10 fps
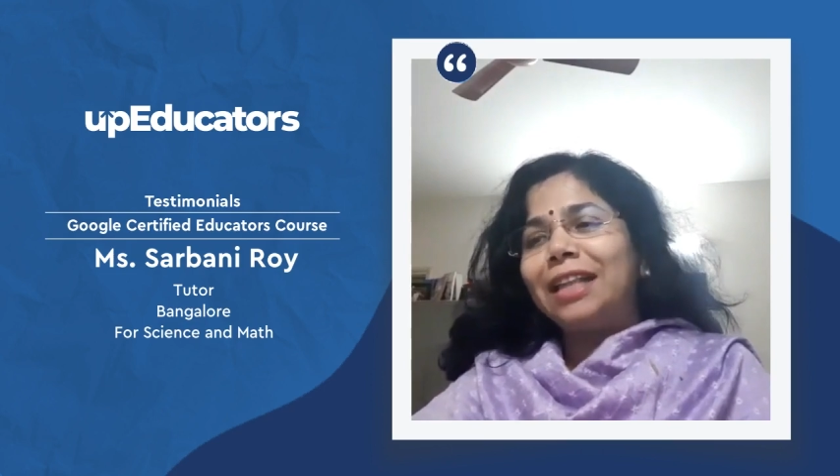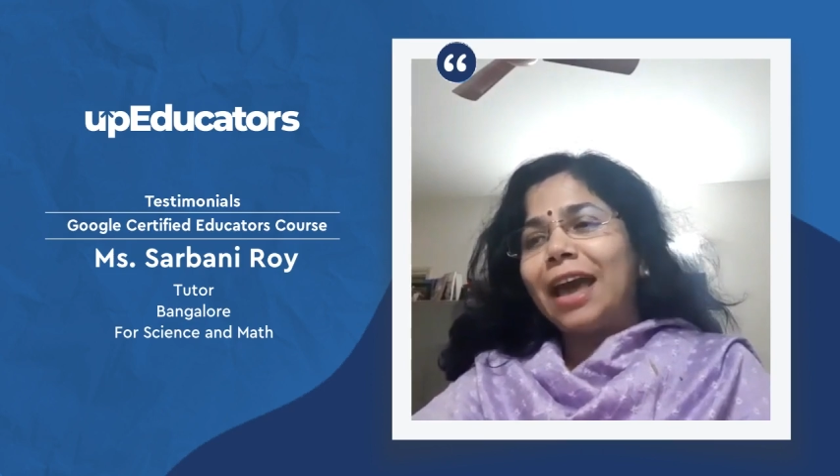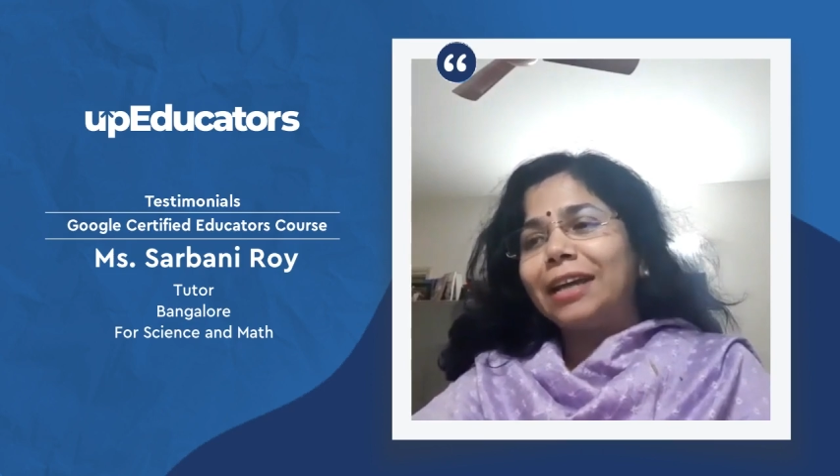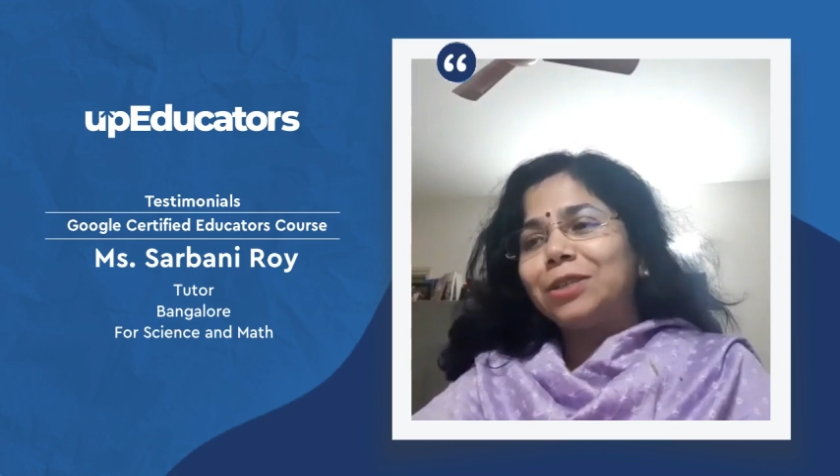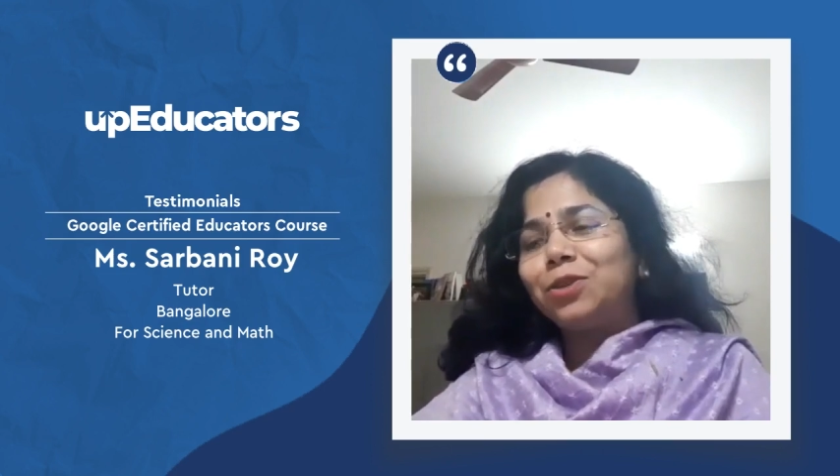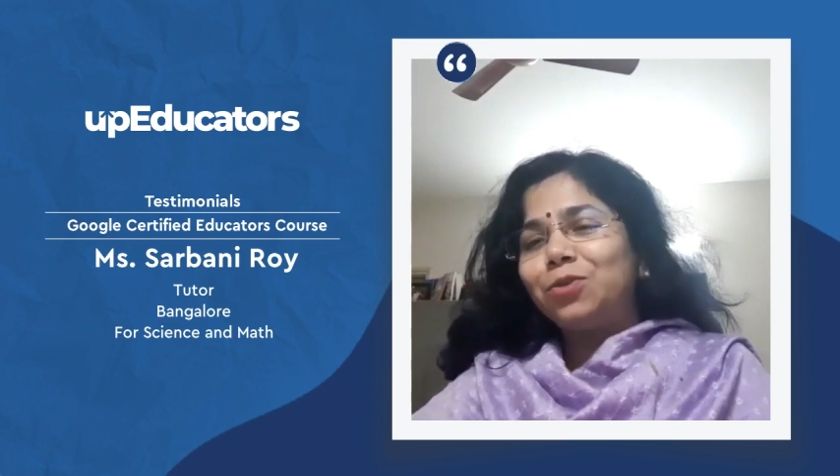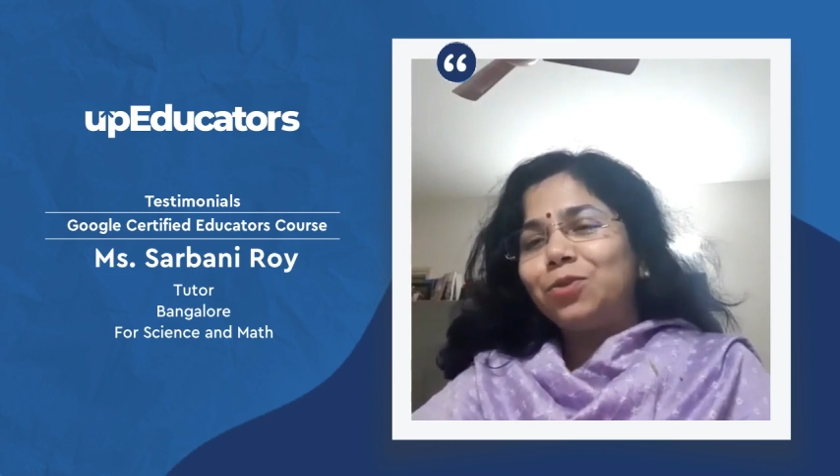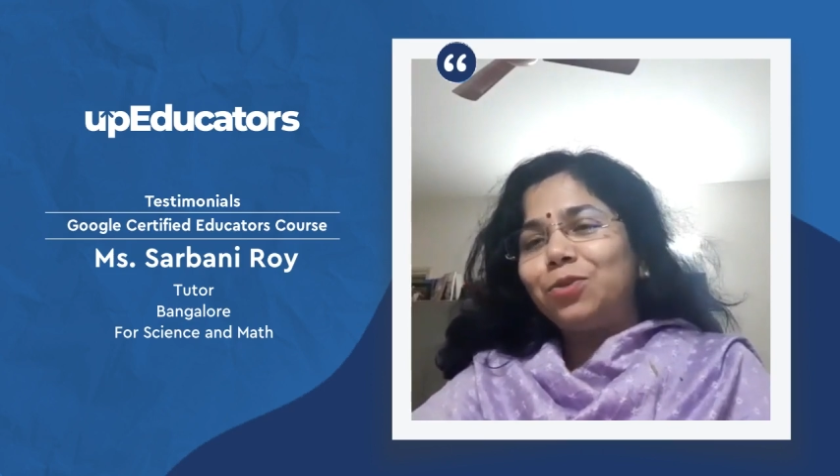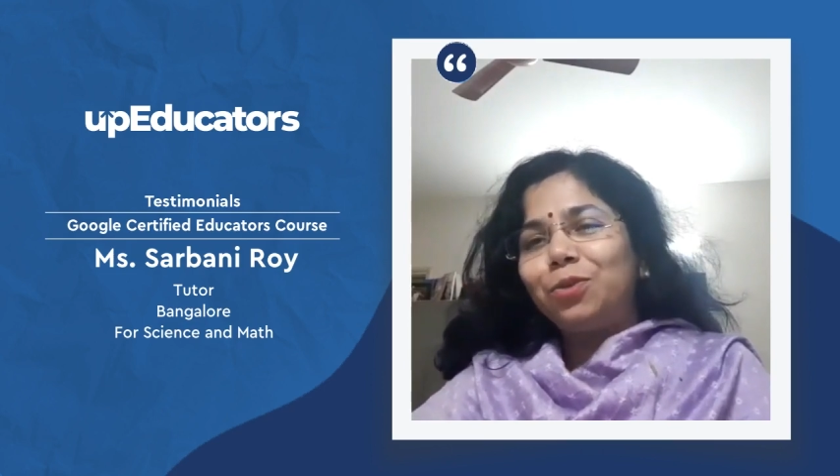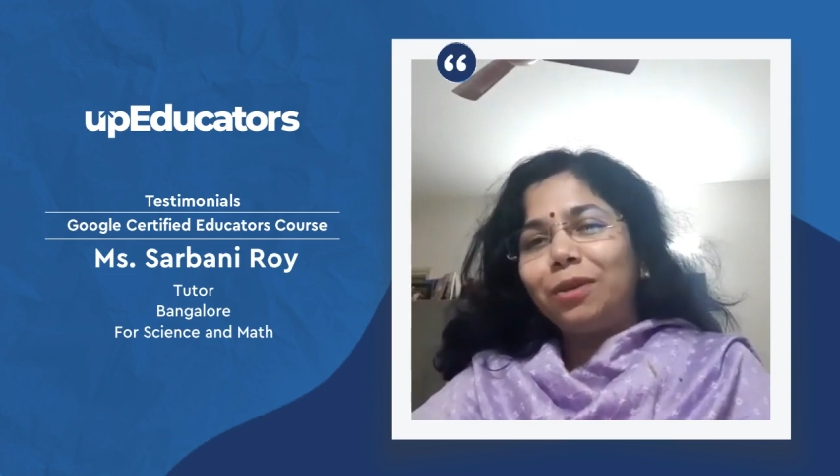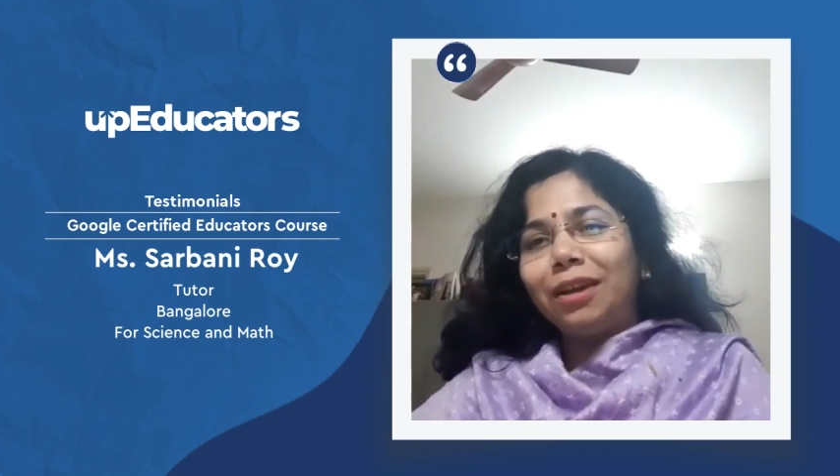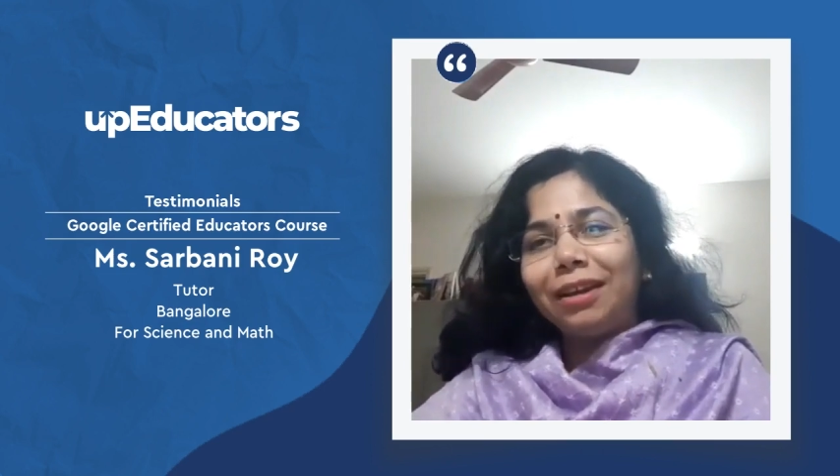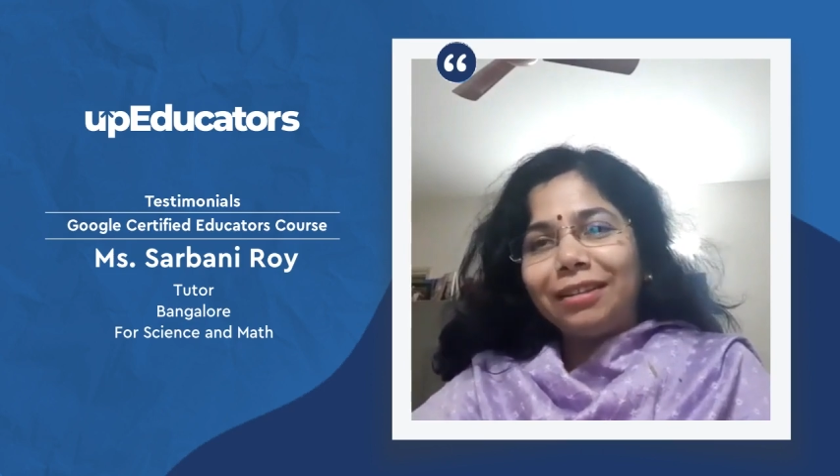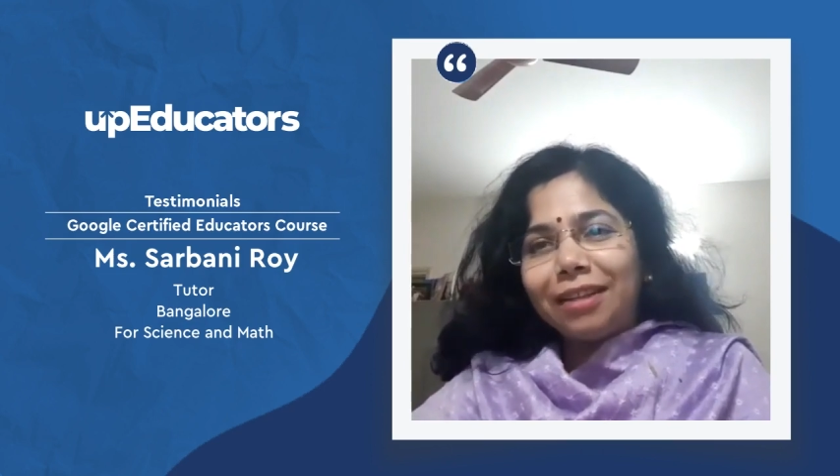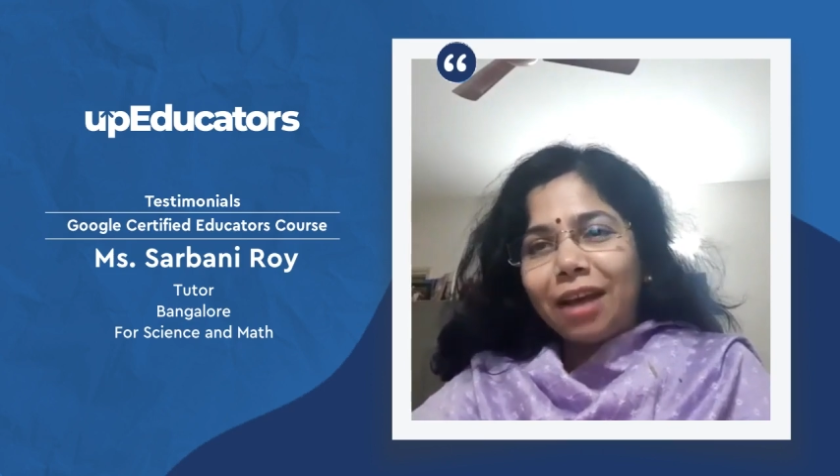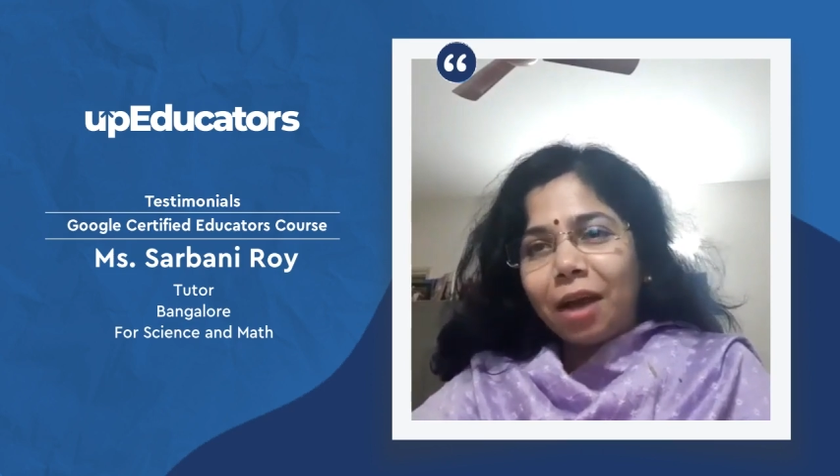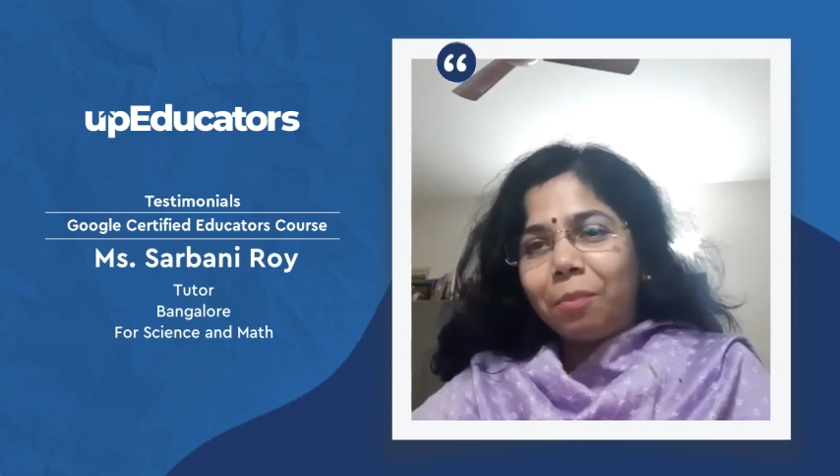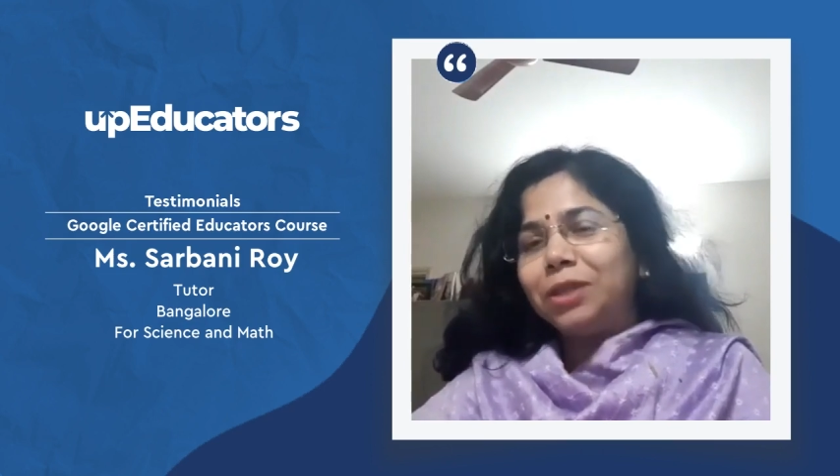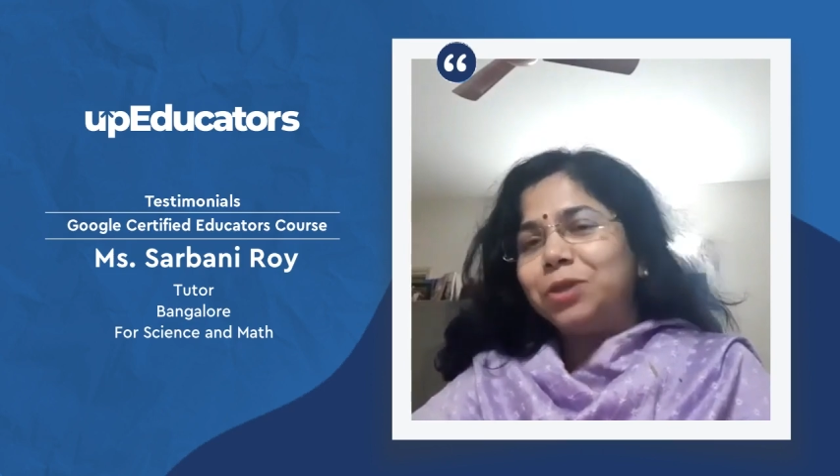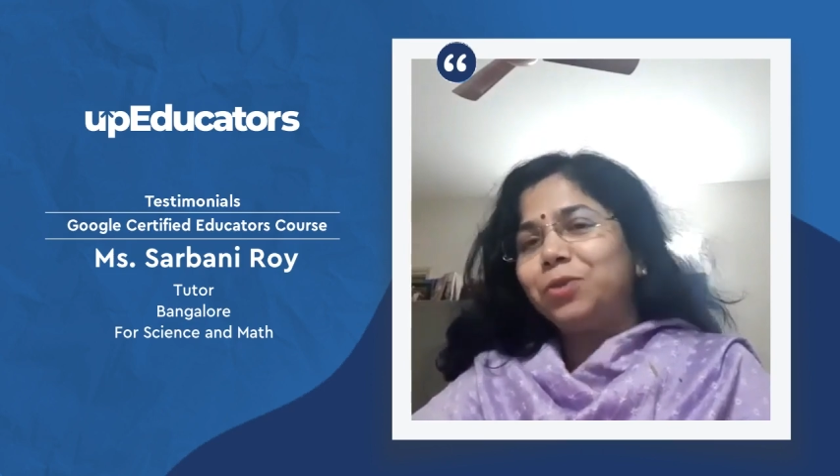thanks to Up
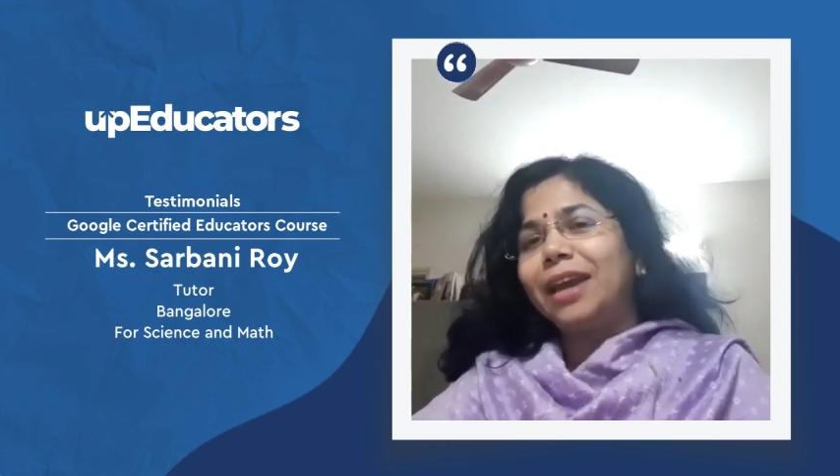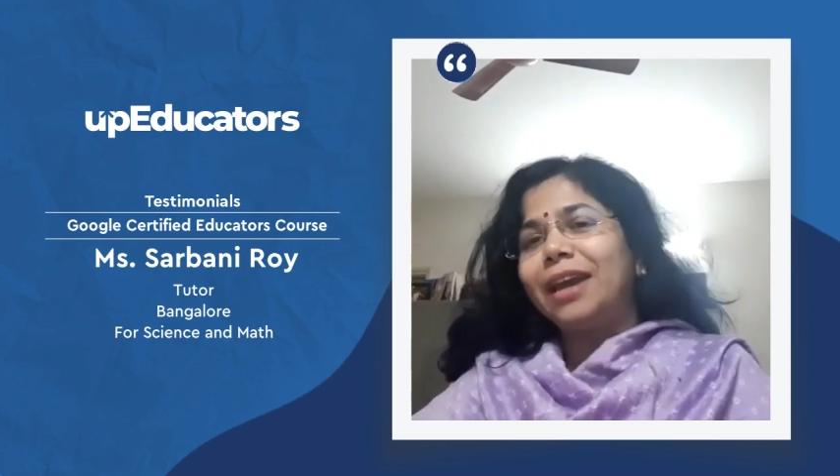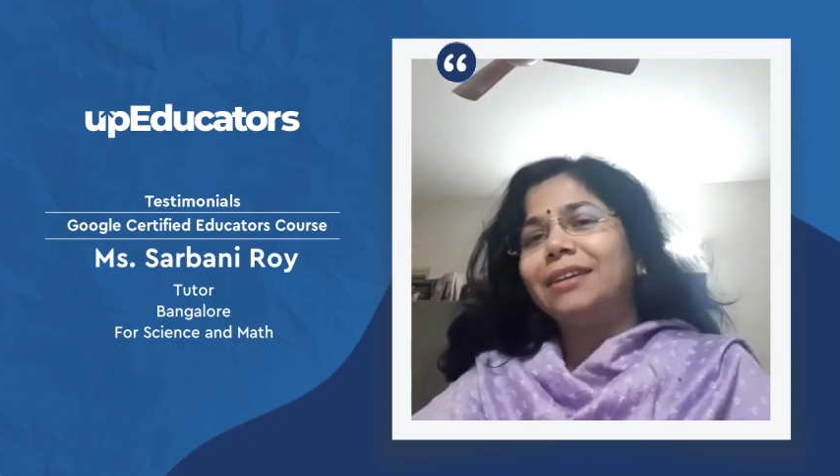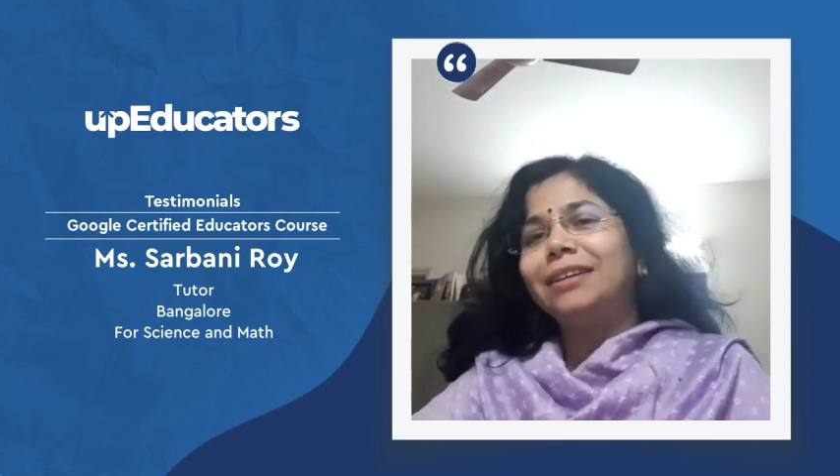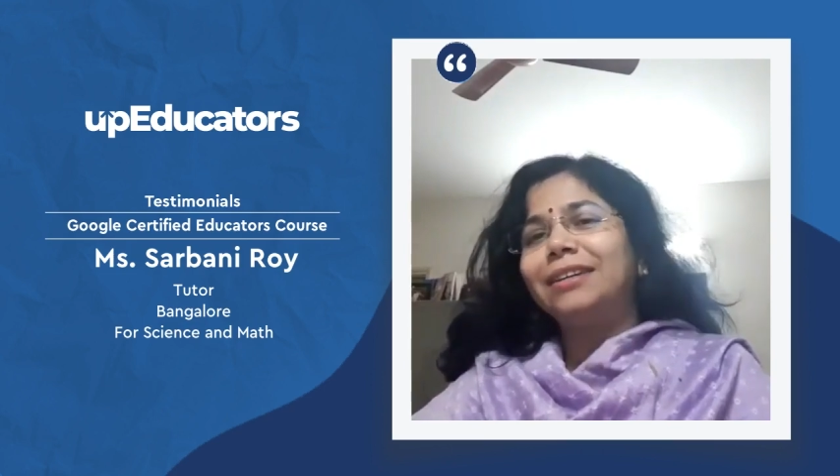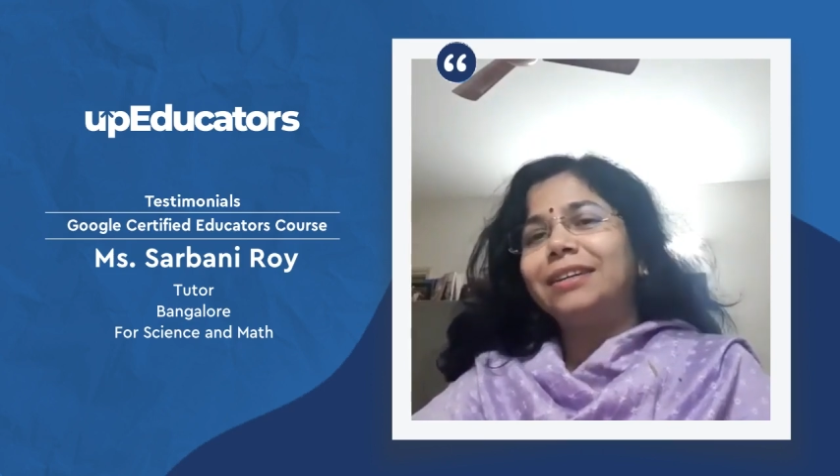Educator,